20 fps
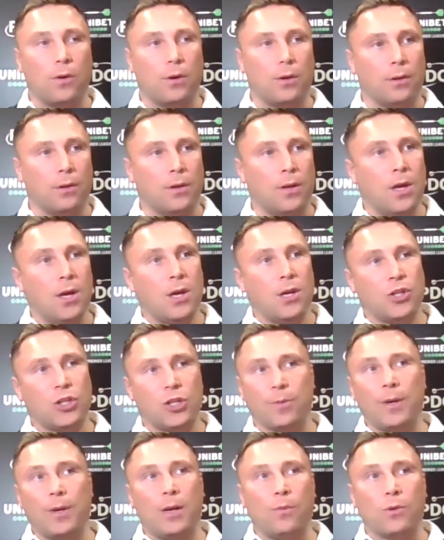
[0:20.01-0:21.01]
and
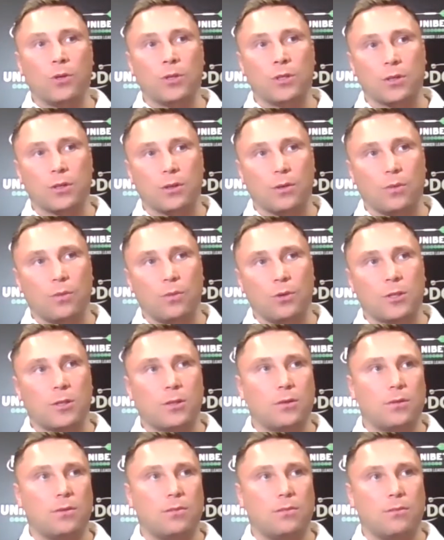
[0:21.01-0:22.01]
Jermaine was was